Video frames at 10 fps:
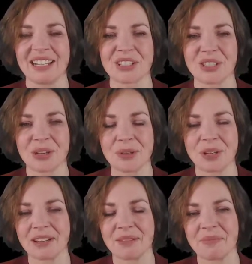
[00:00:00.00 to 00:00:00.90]
So
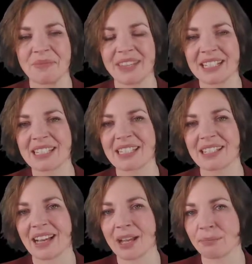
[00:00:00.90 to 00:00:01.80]
this
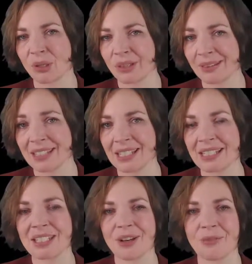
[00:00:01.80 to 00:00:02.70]

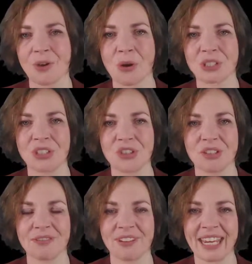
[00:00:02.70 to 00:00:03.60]
hypothesis of
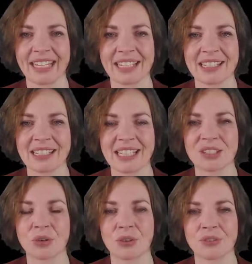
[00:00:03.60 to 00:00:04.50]
oxygen
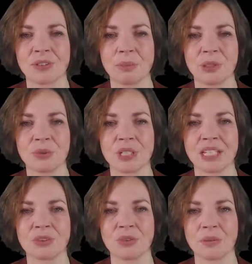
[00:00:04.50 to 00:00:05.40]
vacancies
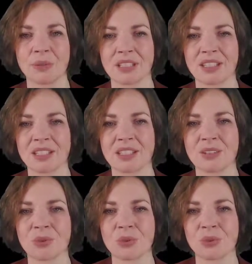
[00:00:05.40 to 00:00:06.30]
contributing to the
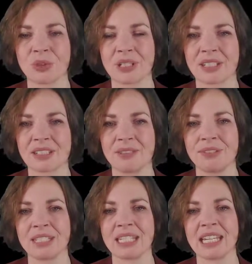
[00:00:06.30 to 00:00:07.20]
persistent
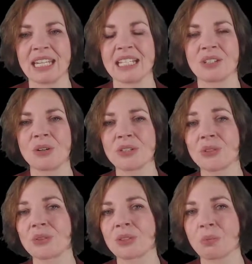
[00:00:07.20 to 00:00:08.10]
photoconductivity is
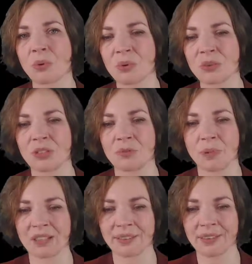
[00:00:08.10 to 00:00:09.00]
also supported
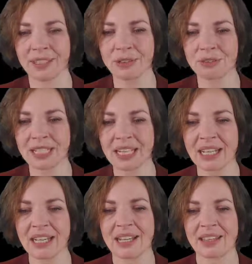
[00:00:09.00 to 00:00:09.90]
by theory
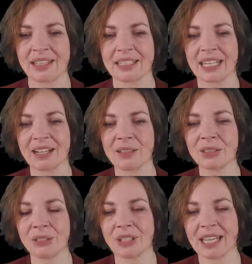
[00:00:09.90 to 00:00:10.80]
that
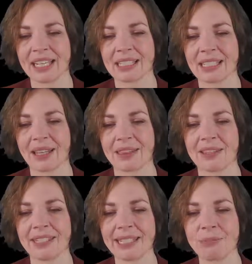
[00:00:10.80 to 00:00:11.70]
calculates that the
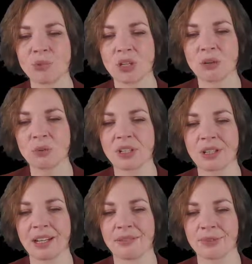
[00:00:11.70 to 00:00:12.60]
deep donor
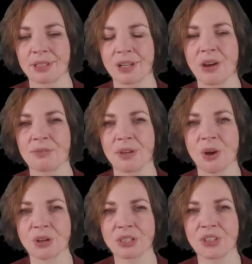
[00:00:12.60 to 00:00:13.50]
level of the
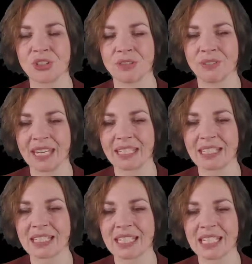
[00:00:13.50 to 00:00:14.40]
oxygen
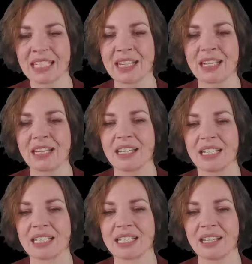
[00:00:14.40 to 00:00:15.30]
vacancy
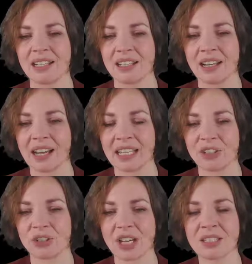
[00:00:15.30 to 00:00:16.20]
is
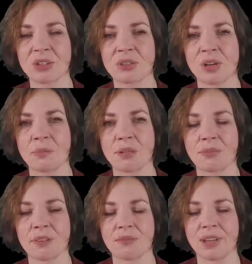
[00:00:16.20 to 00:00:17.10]
lying just on top
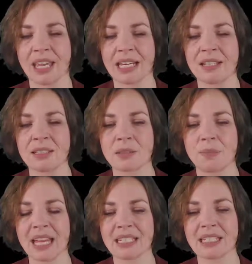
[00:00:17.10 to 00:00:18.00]
of the valence
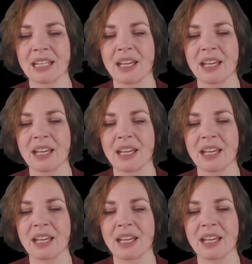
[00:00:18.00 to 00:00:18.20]
band.